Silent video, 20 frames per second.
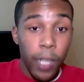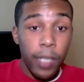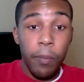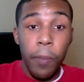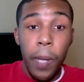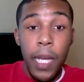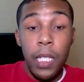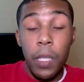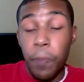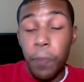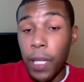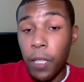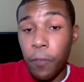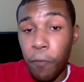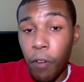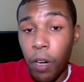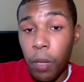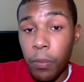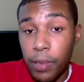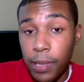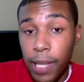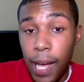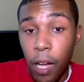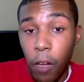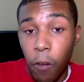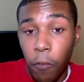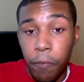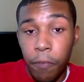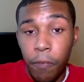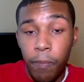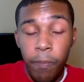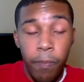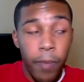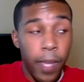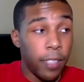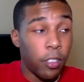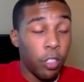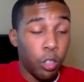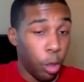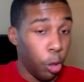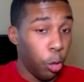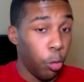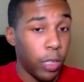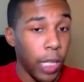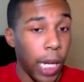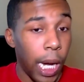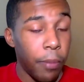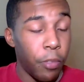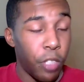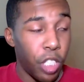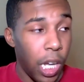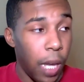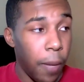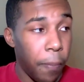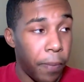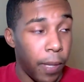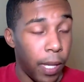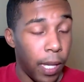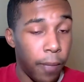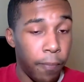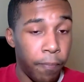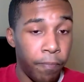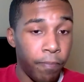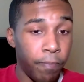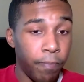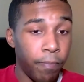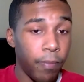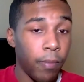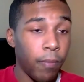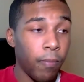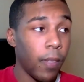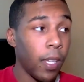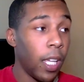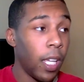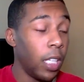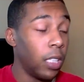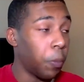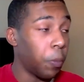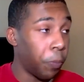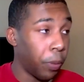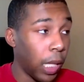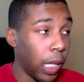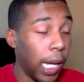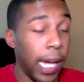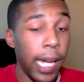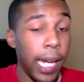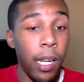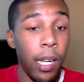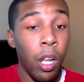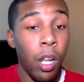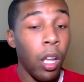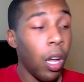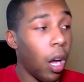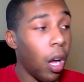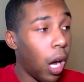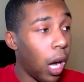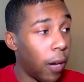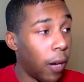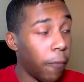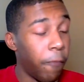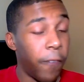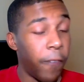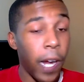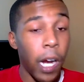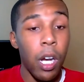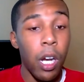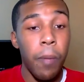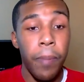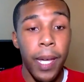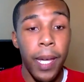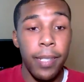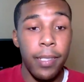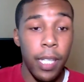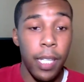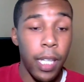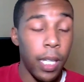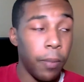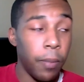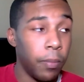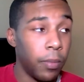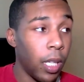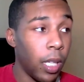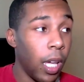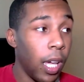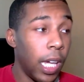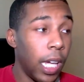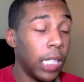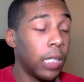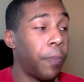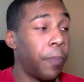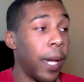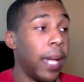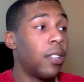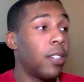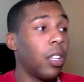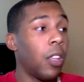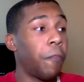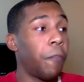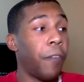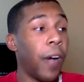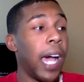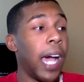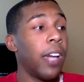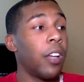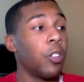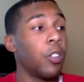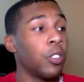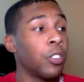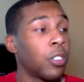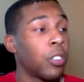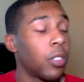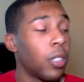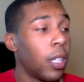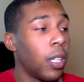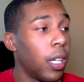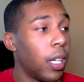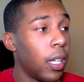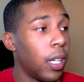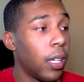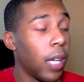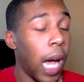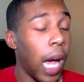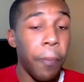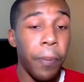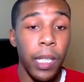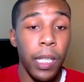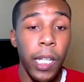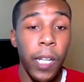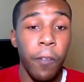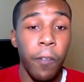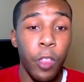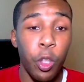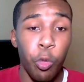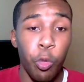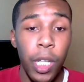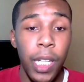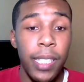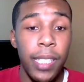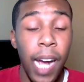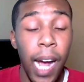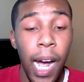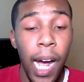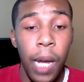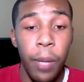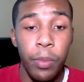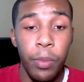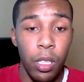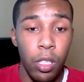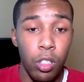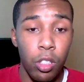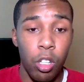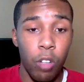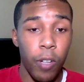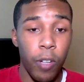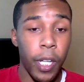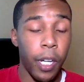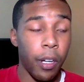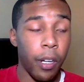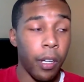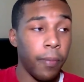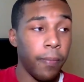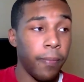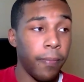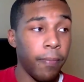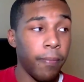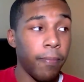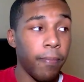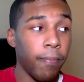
Resume speaks for himself. He's a two-time champion. He's played on very big teams. He's been to the finals, I believe, three times in his career.